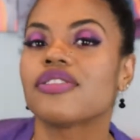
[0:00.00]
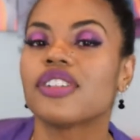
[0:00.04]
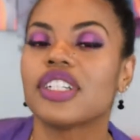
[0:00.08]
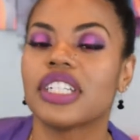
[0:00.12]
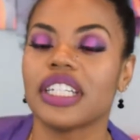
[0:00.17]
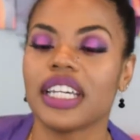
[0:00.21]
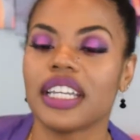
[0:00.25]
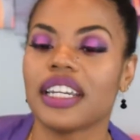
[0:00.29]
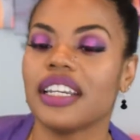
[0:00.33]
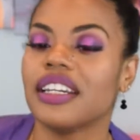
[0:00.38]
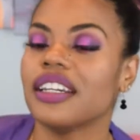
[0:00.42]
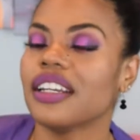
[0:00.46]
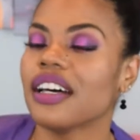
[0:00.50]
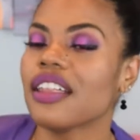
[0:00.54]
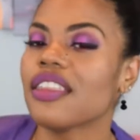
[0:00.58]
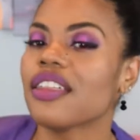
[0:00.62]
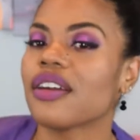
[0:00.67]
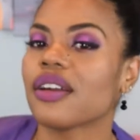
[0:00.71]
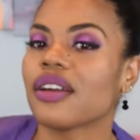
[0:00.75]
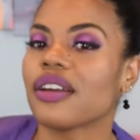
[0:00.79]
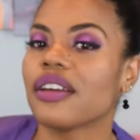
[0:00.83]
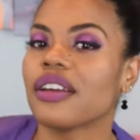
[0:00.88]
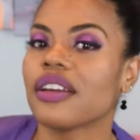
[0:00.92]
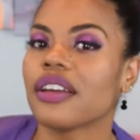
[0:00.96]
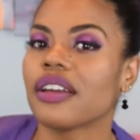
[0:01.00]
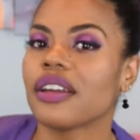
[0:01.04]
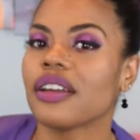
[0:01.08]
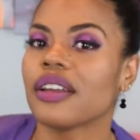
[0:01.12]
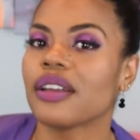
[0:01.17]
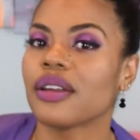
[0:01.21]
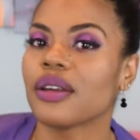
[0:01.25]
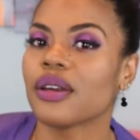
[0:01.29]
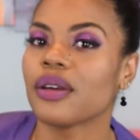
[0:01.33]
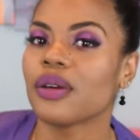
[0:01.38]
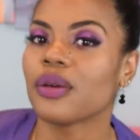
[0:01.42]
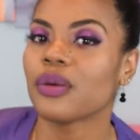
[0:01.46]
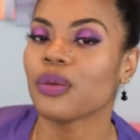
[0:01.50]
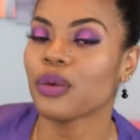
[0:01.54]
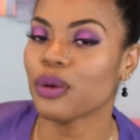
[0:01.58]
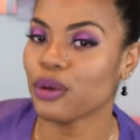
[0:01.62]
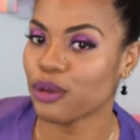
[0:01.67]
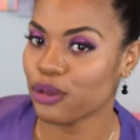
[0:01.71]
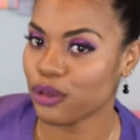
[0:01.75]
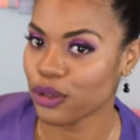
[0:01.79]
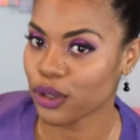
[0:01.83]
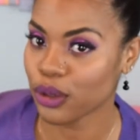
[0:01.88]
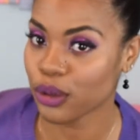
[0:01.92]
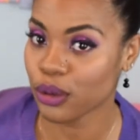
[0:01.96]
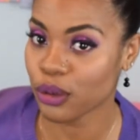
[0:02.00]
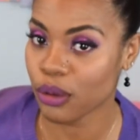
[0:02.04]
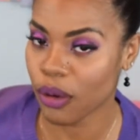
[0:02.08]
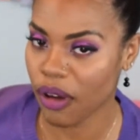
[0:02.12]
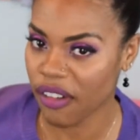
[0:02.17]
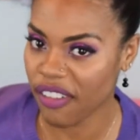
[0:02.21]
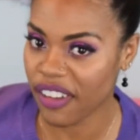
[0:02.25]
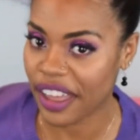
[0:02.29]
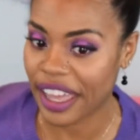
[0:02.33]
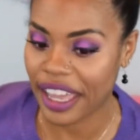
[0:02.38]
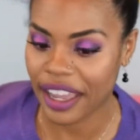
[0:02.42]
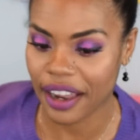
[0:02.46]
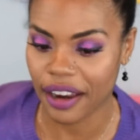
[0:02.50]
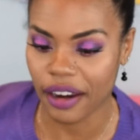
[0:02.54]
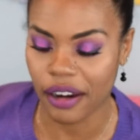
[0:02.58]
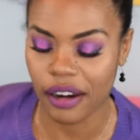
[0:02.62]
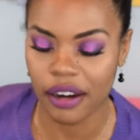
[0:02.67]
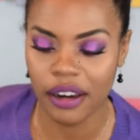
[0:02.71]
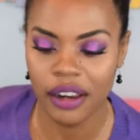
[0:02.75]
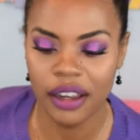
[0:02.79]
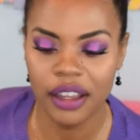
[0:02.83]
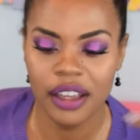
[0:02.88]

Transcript: yet another review of hair.